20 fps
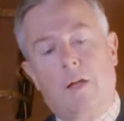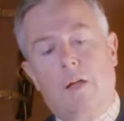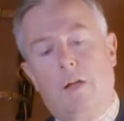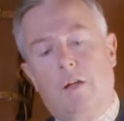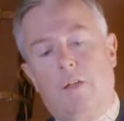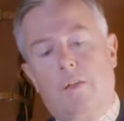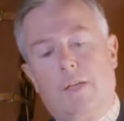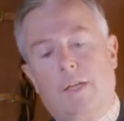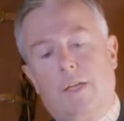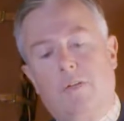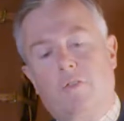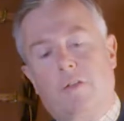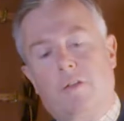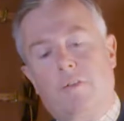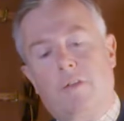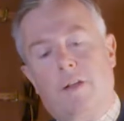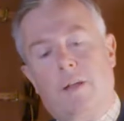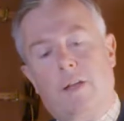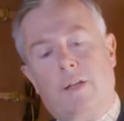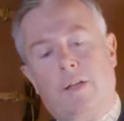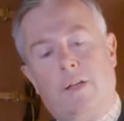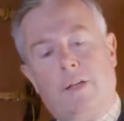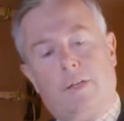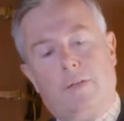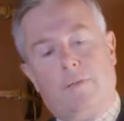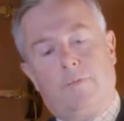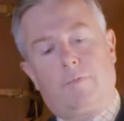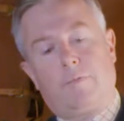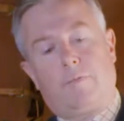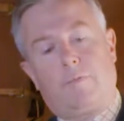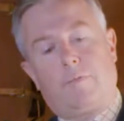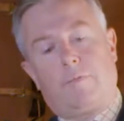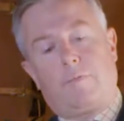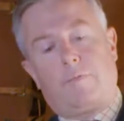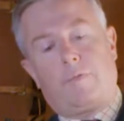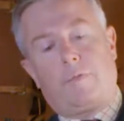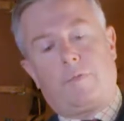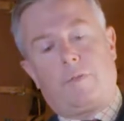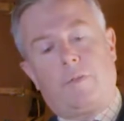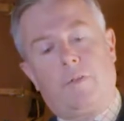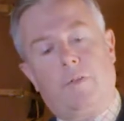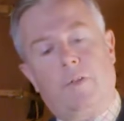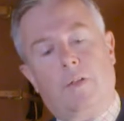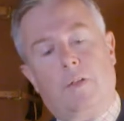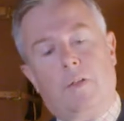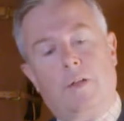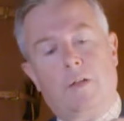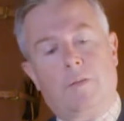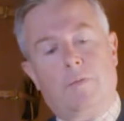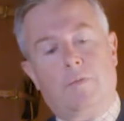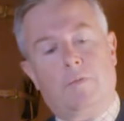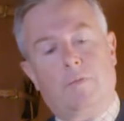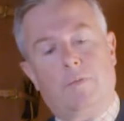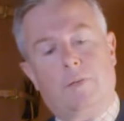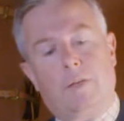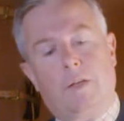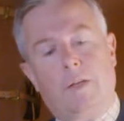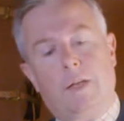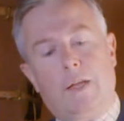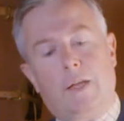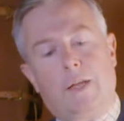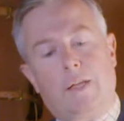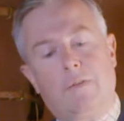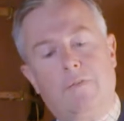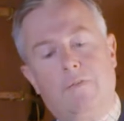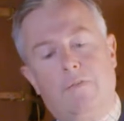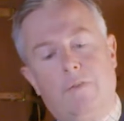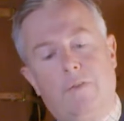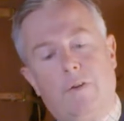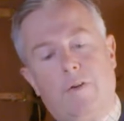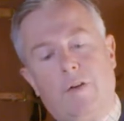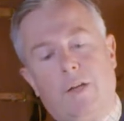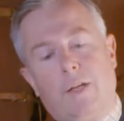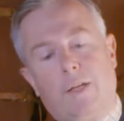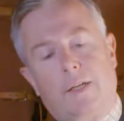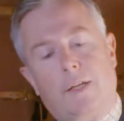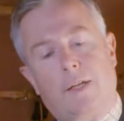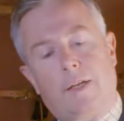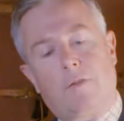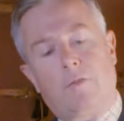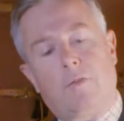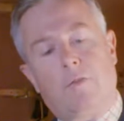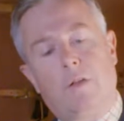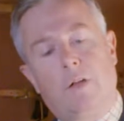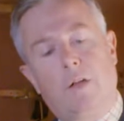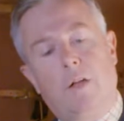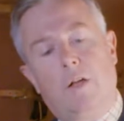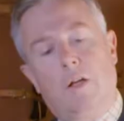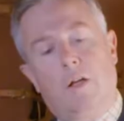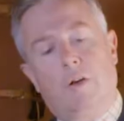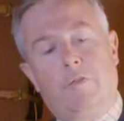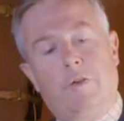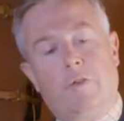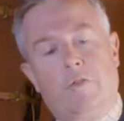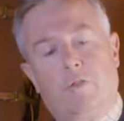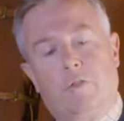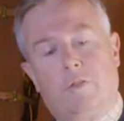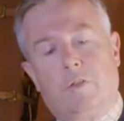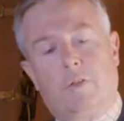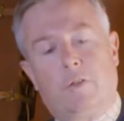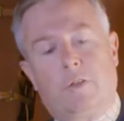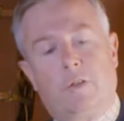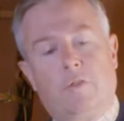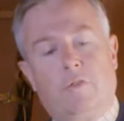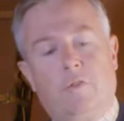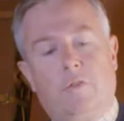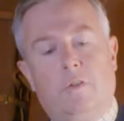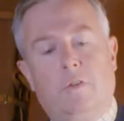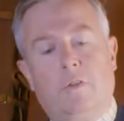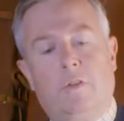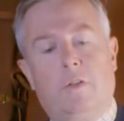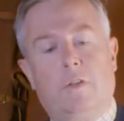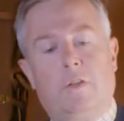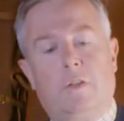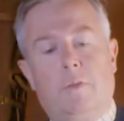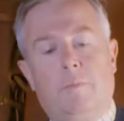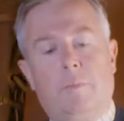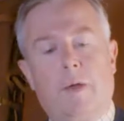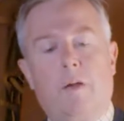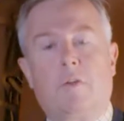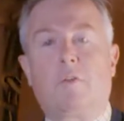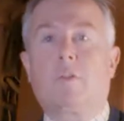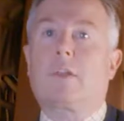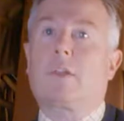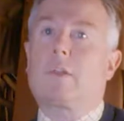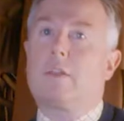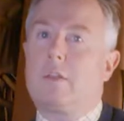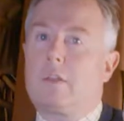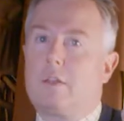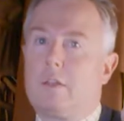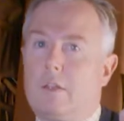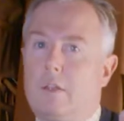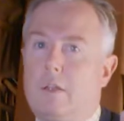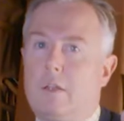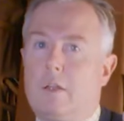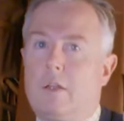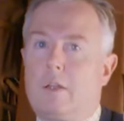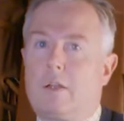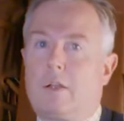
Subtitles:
and this is just telling us that the gun is in very sound original condition and that the barrels are